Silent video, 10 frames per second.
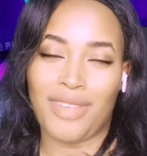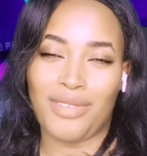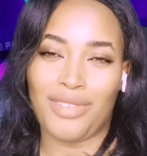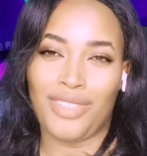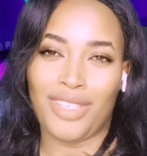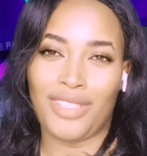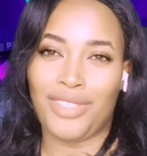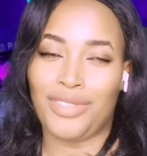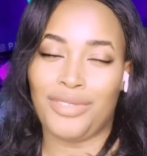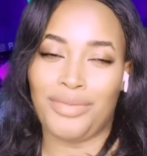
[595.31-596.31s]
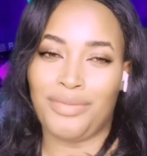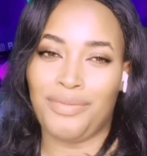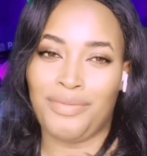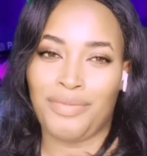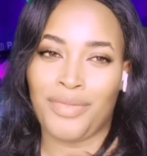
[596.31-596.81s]
They don't judge you,
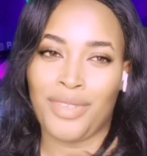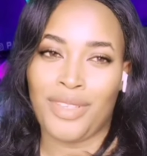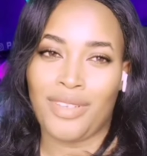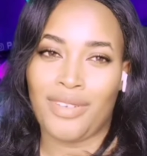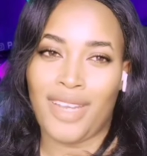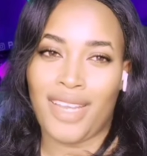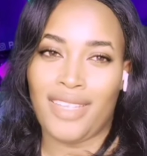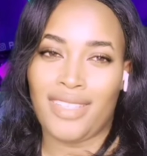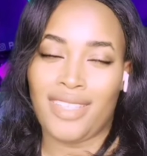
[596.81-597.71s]
right?